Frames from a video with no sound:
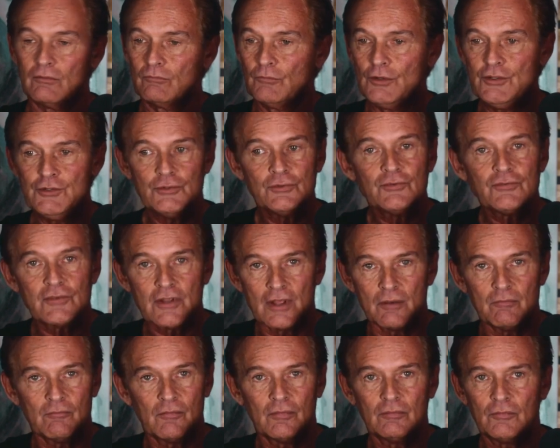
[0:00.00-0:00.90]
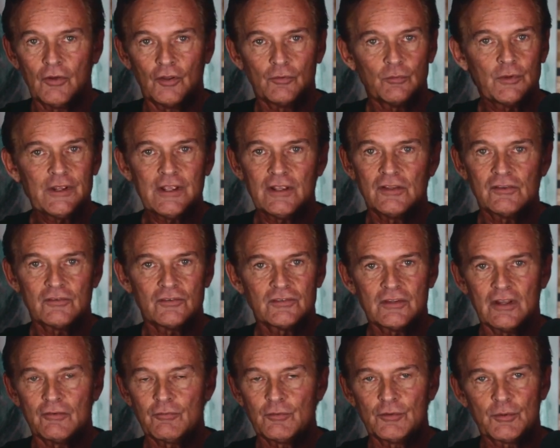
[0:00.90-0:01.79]
We use them on weekends and
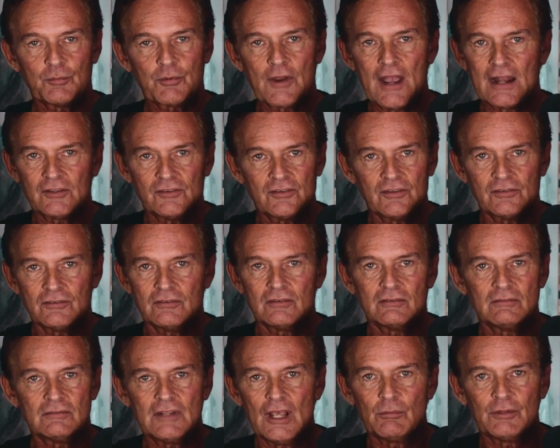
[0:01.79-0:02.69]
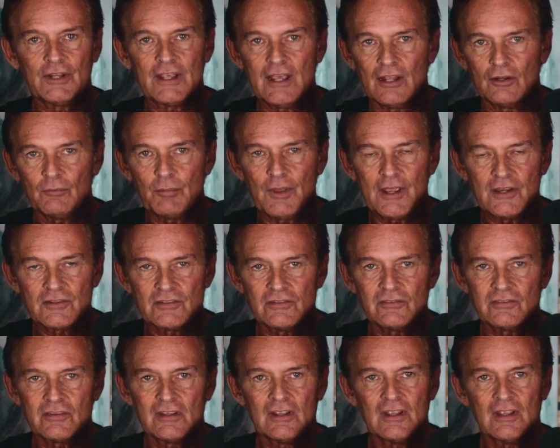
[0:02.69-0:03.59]
stuff when the practice isn't able to handle patients.